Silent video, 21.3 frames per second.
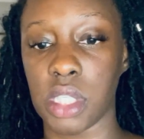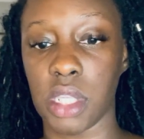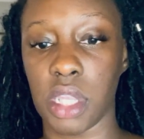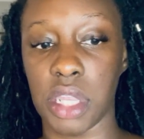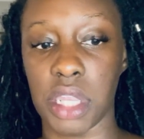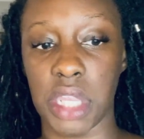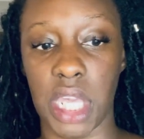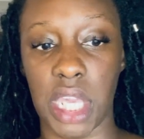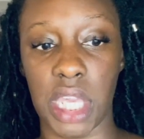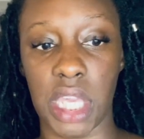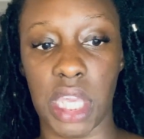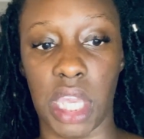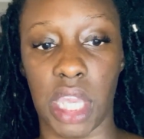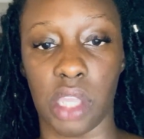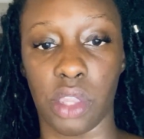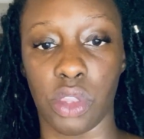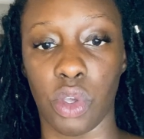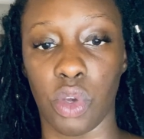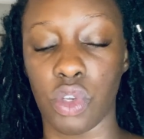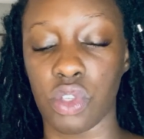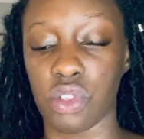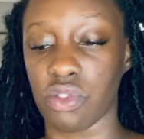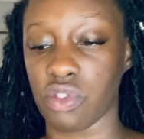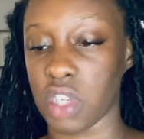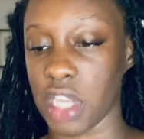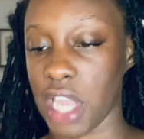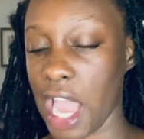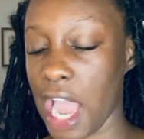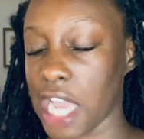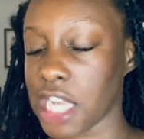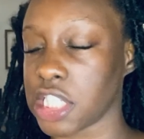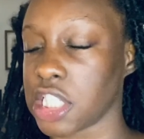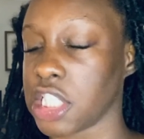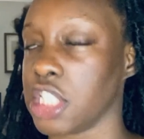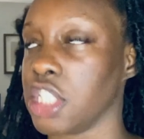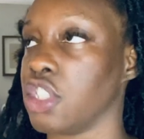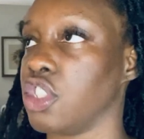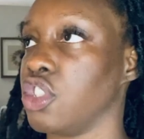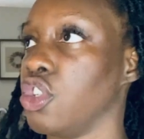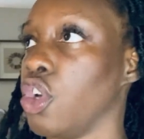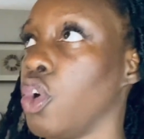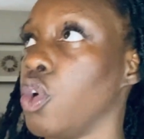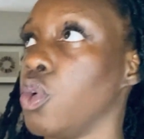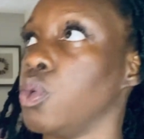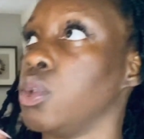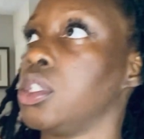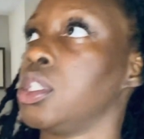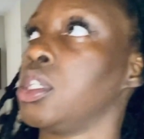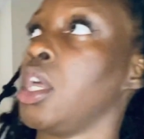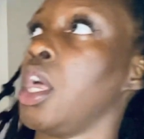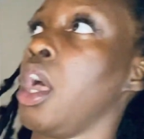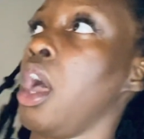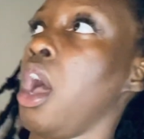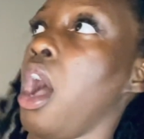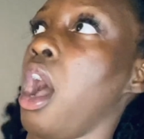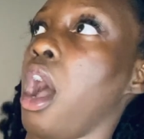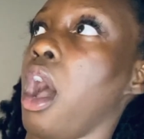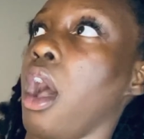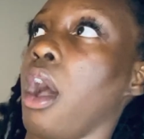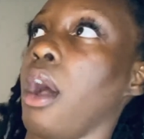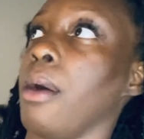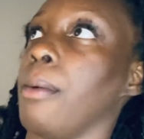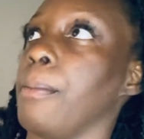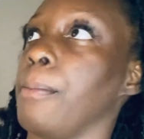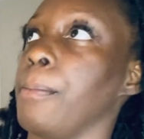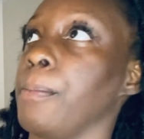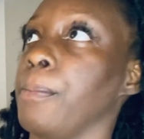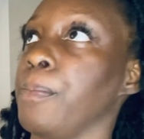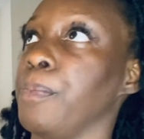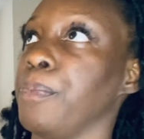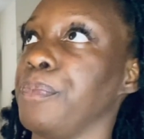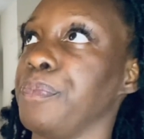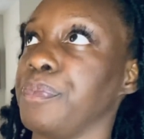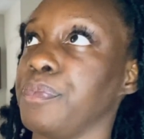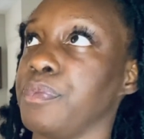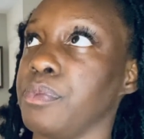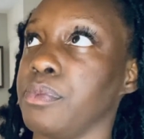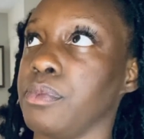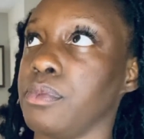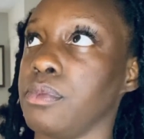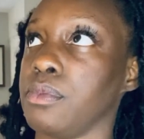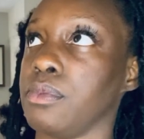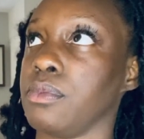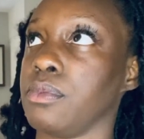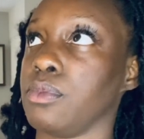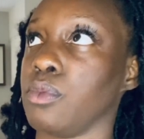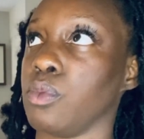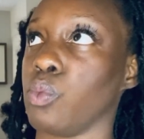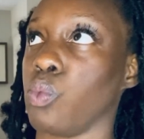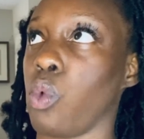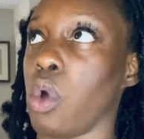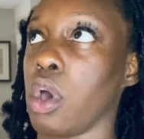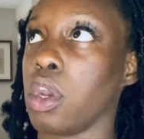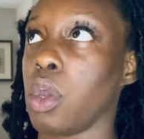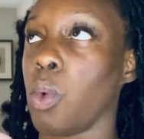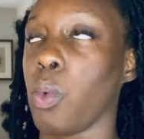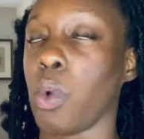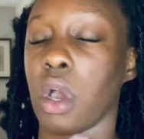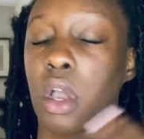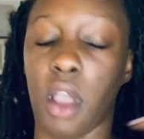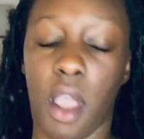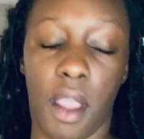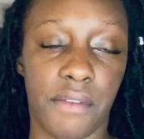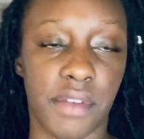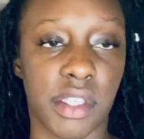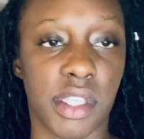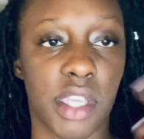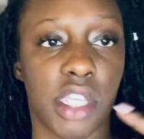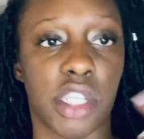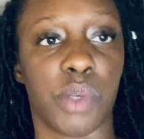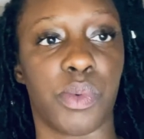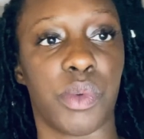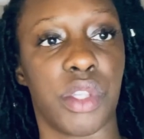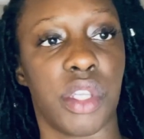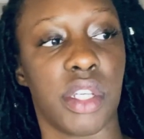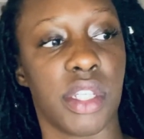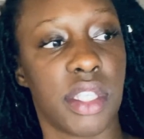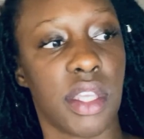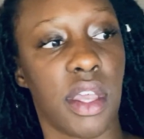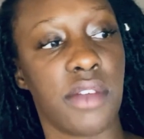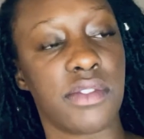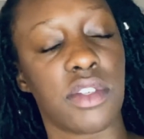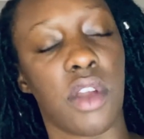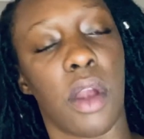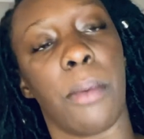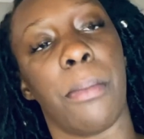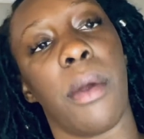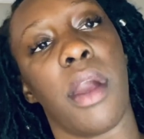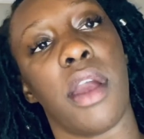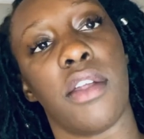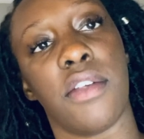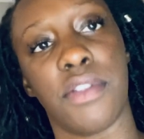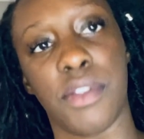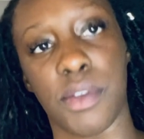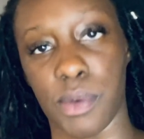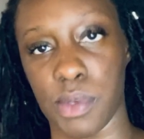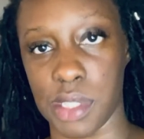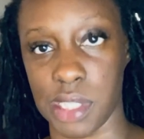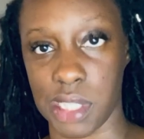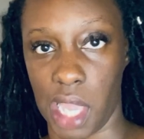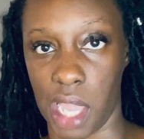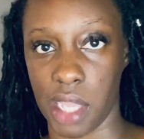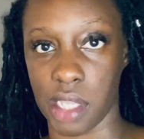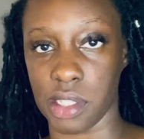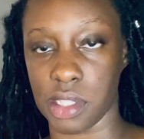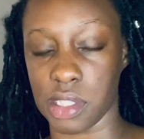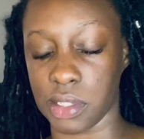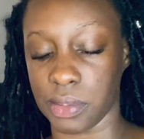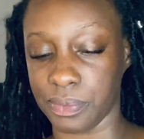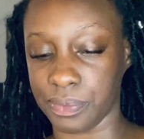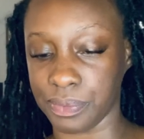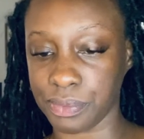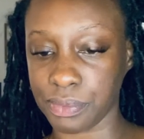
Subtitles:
thinking, those reactions, those one-on-one conversations with yourselves are a part of those signs.